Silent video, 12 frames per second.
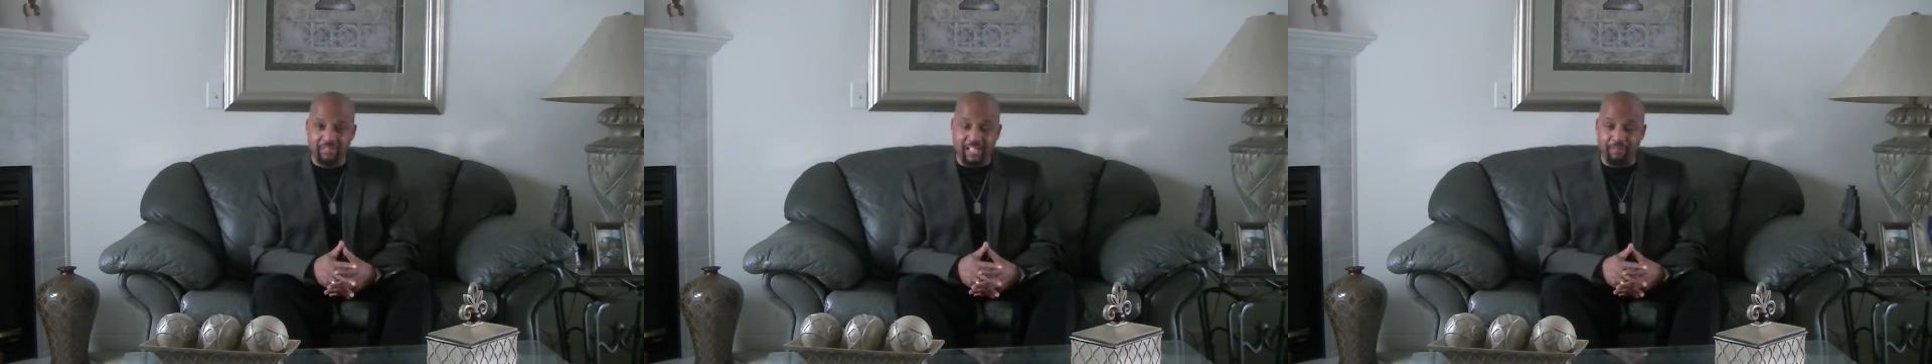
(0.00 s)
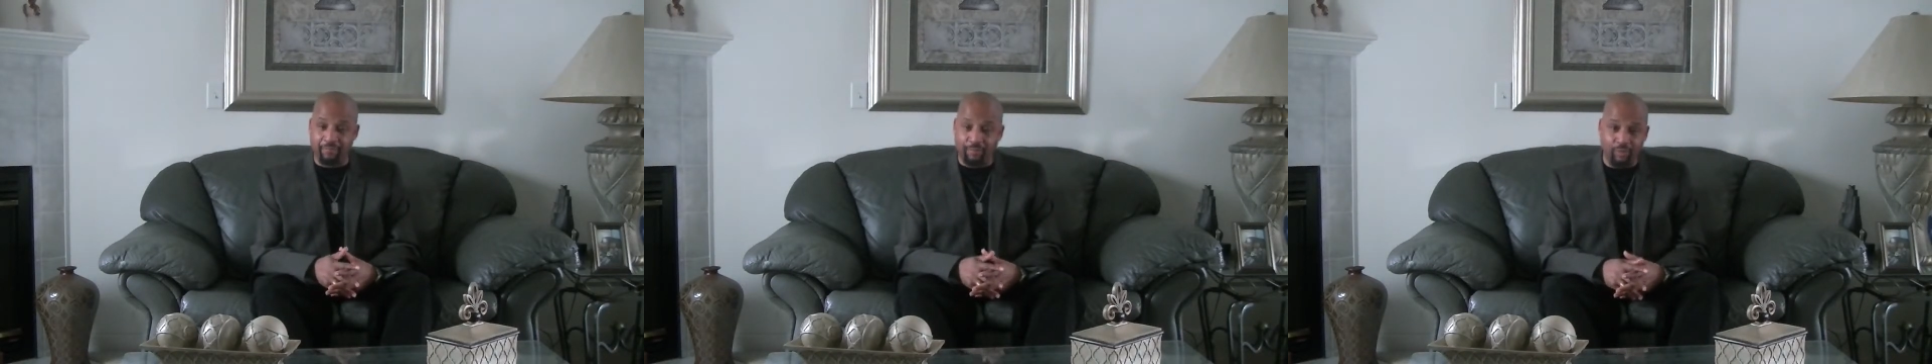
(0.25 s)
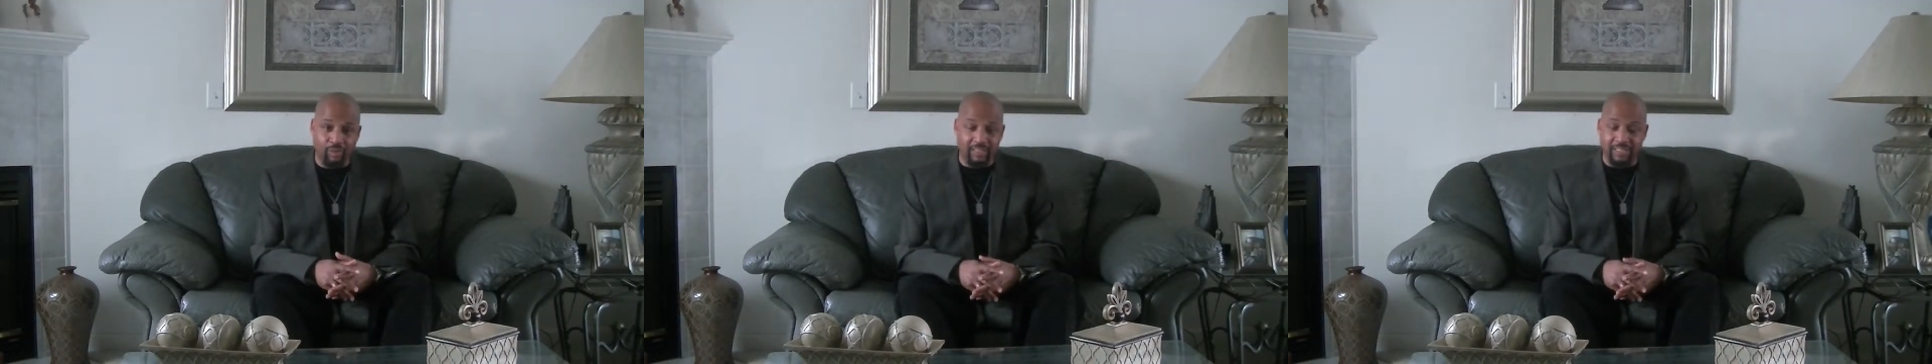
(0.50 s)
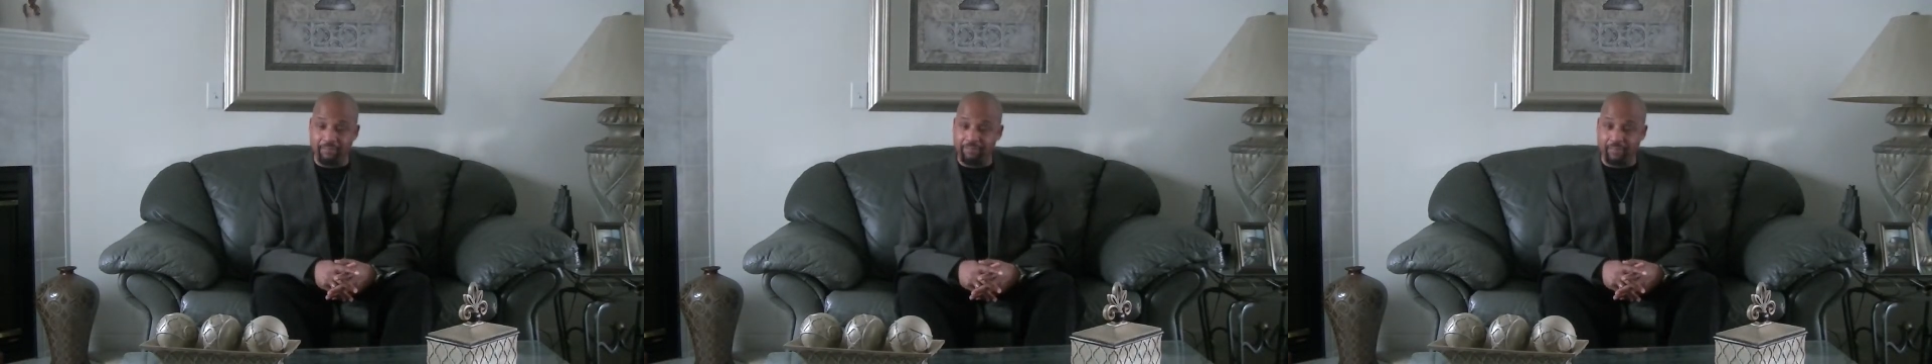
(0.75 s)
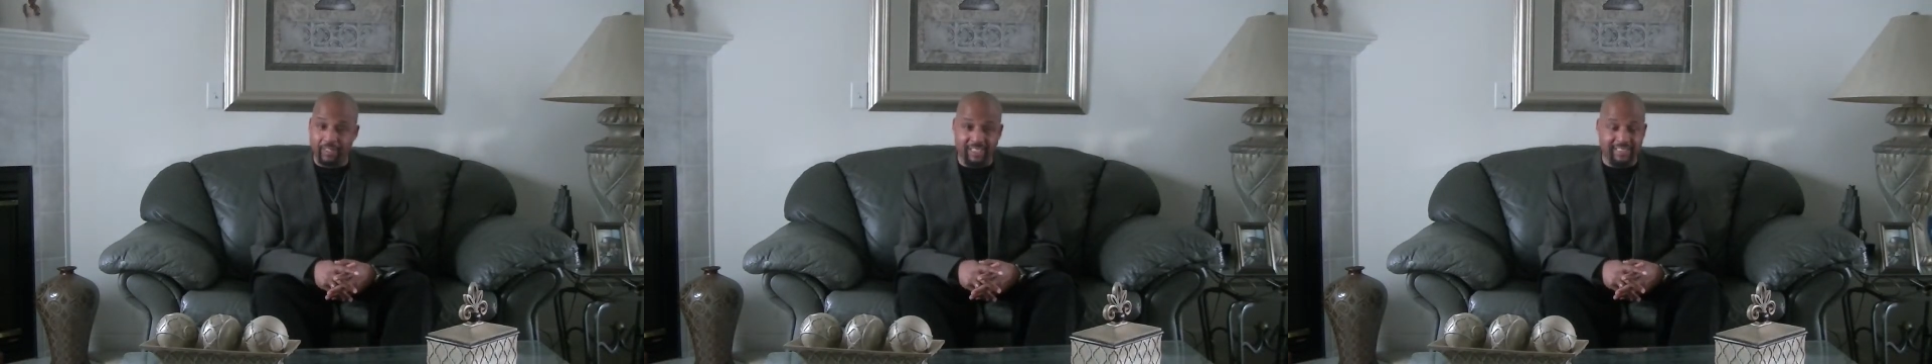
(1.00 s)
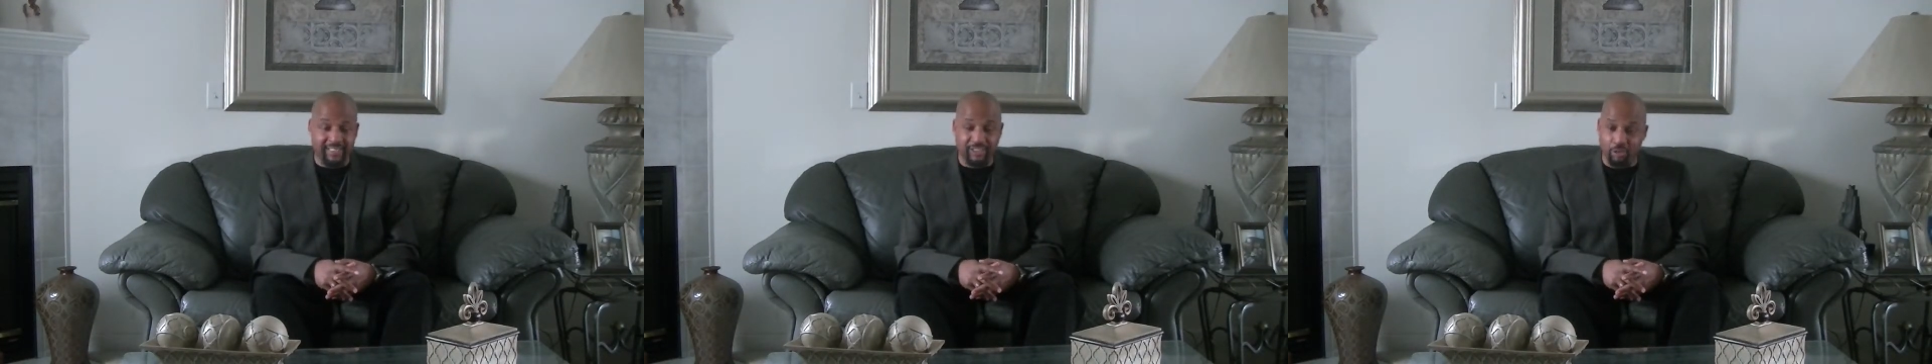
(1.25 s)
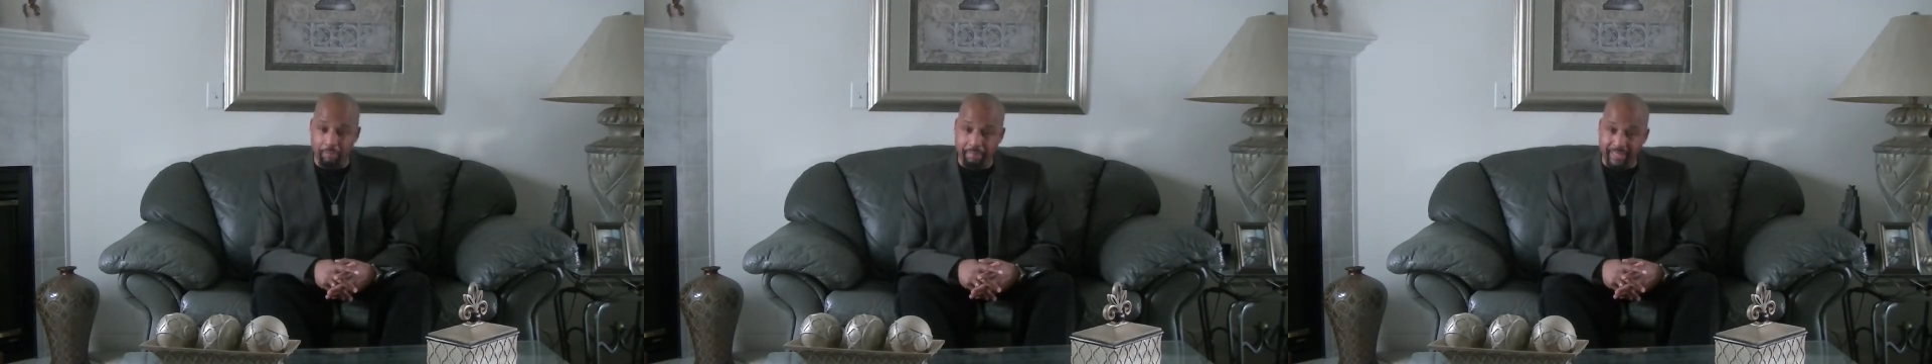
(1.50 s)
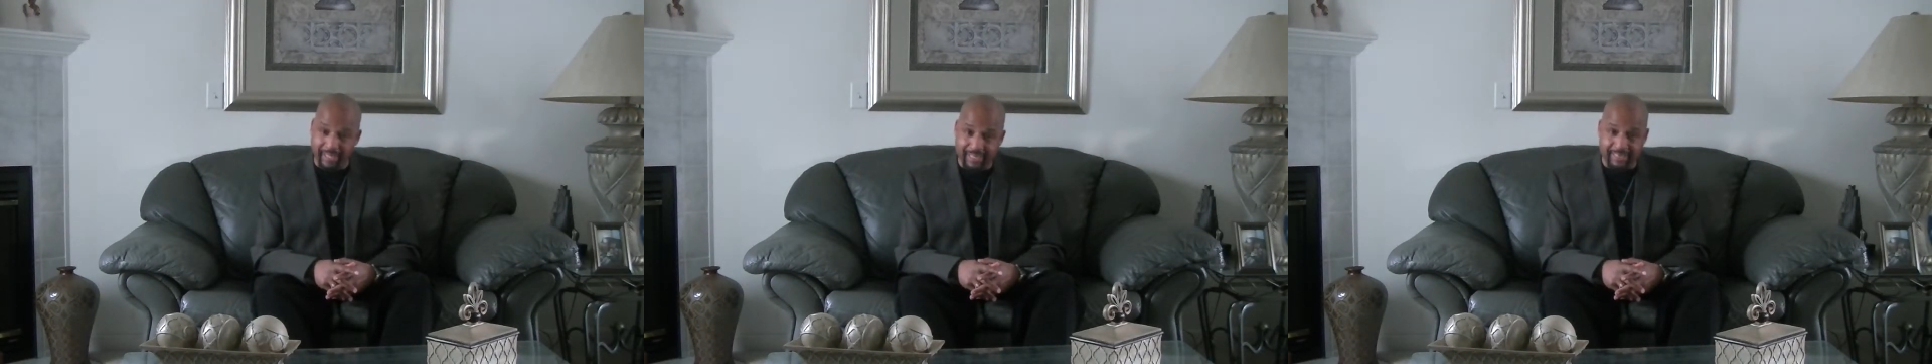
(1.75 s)
are foolish and full of
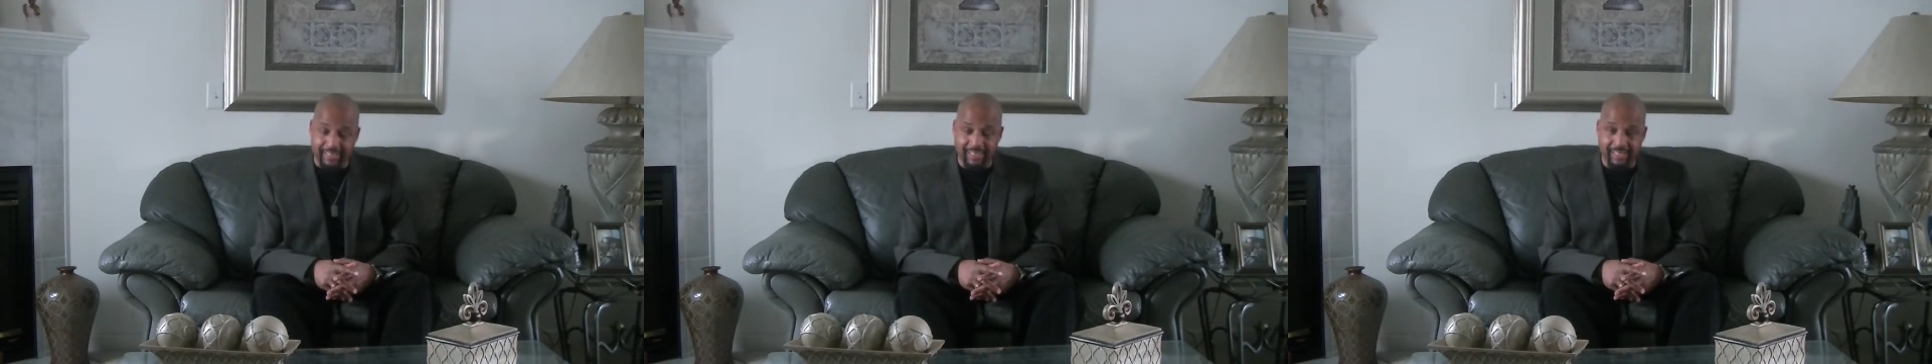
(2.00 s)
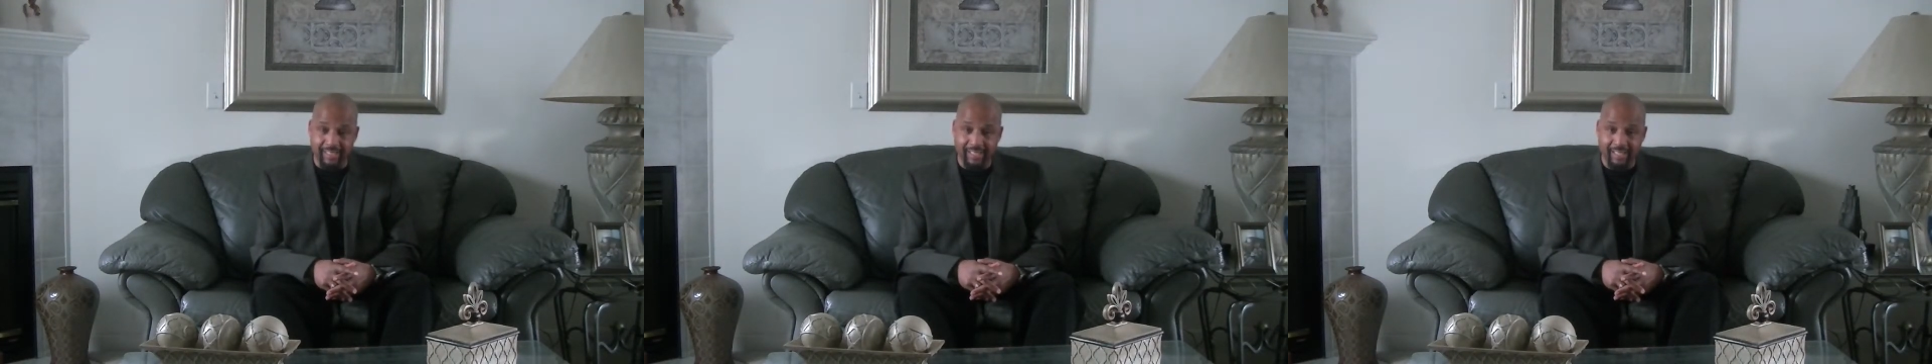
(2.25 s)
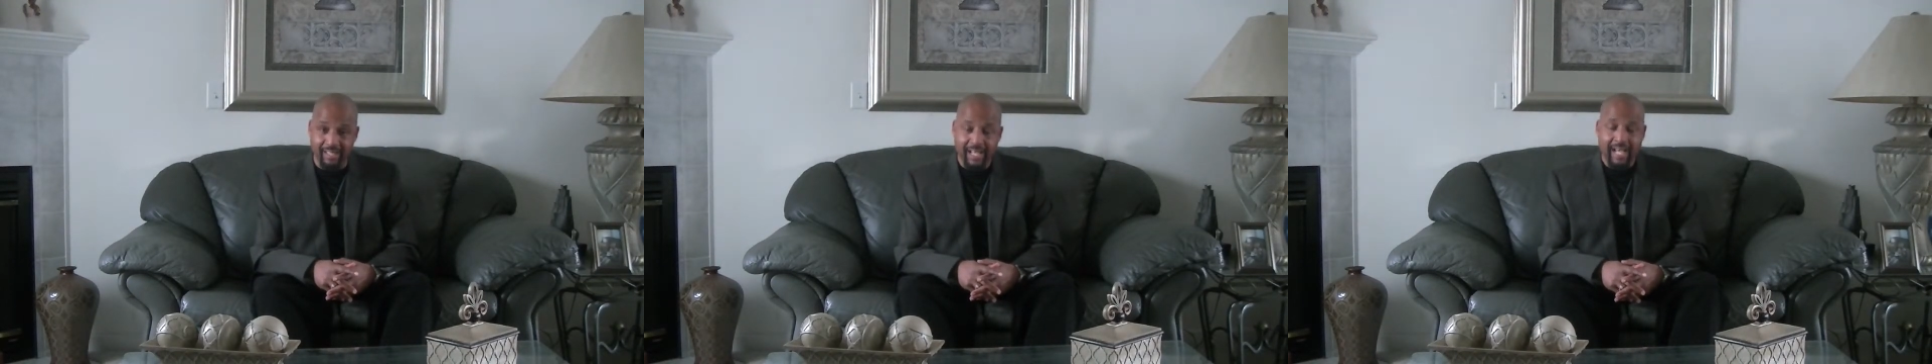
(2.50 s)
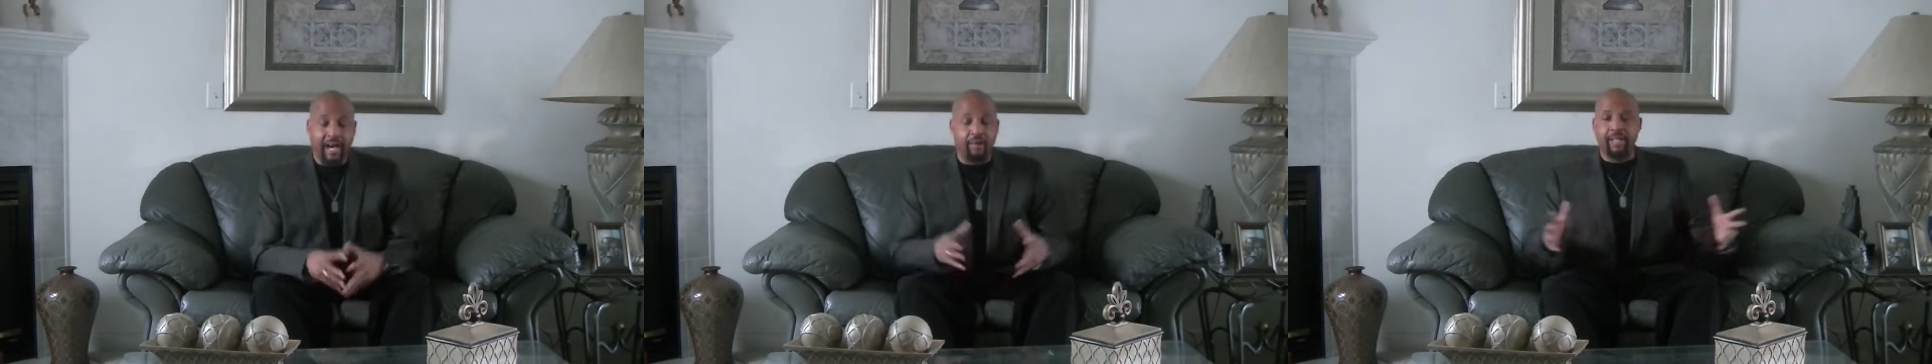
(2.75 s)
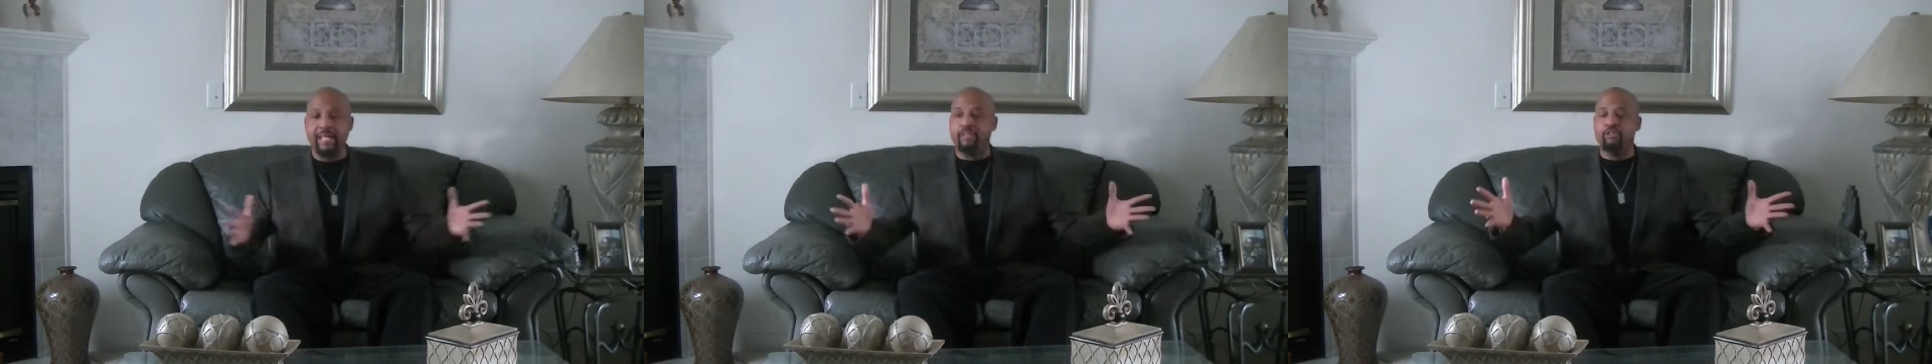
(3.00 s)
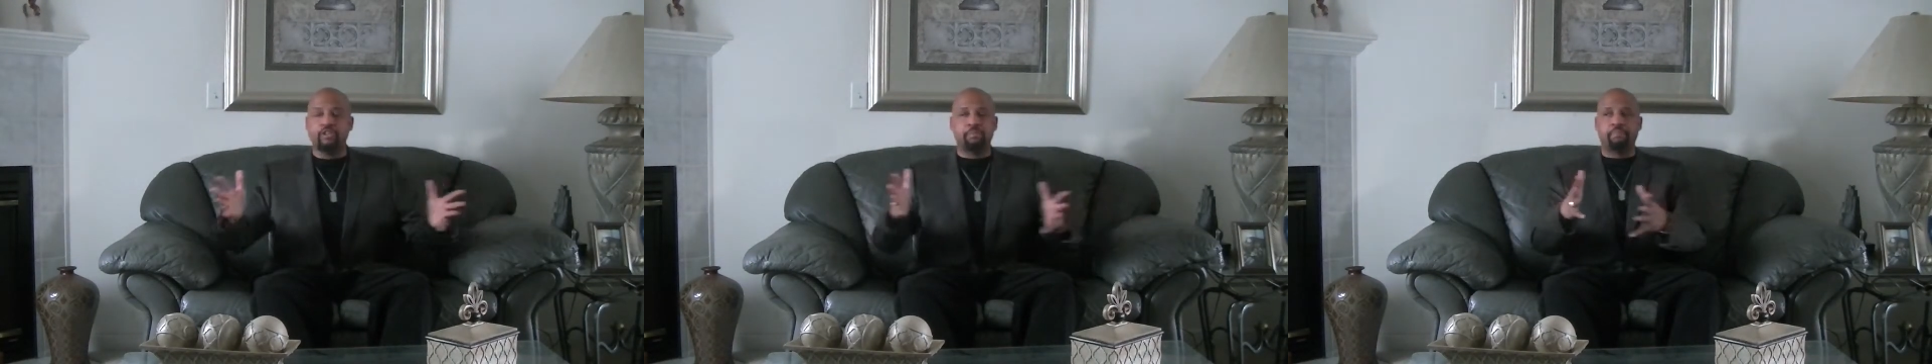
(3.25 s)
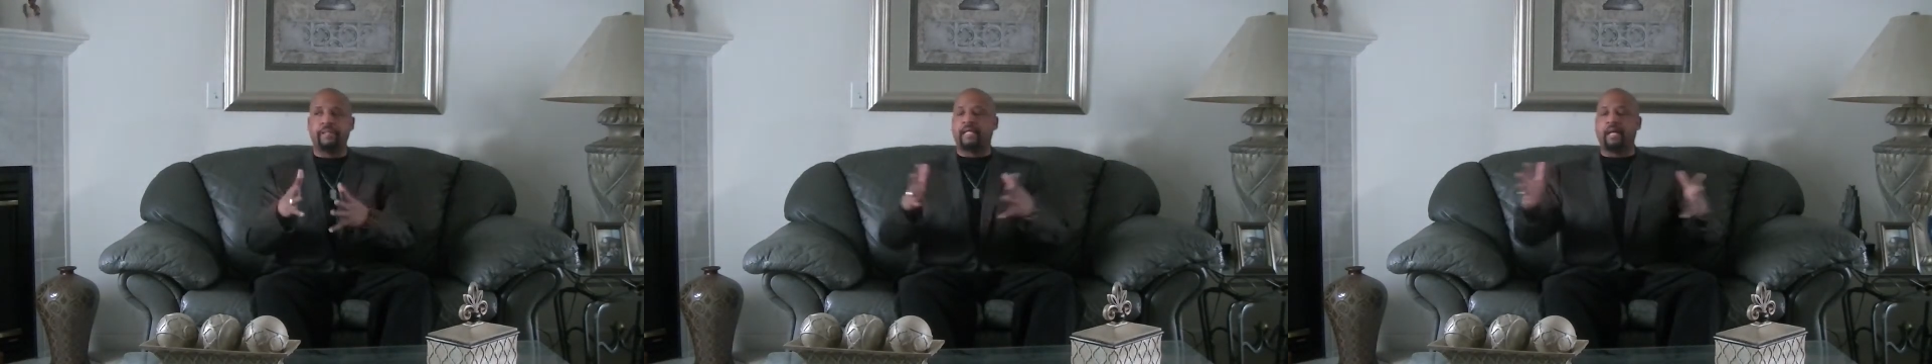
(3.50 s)
stupidity? How can you speak